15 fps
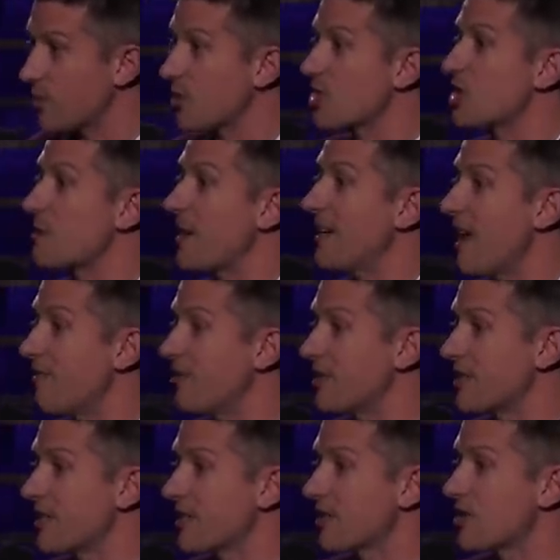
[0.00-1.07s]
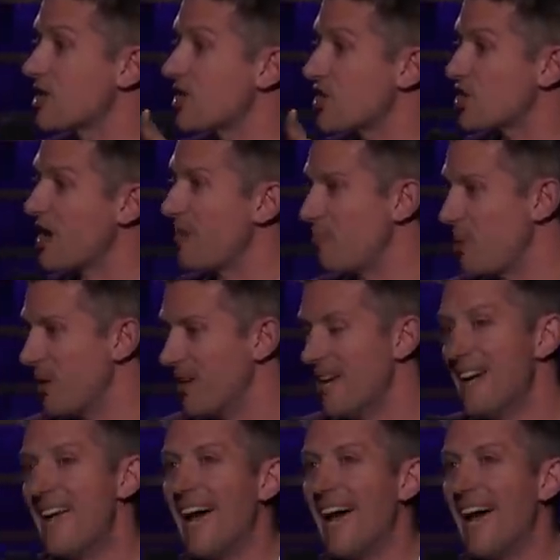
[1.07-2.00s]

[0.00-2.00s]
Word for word: because she's made an effort because she's a champion.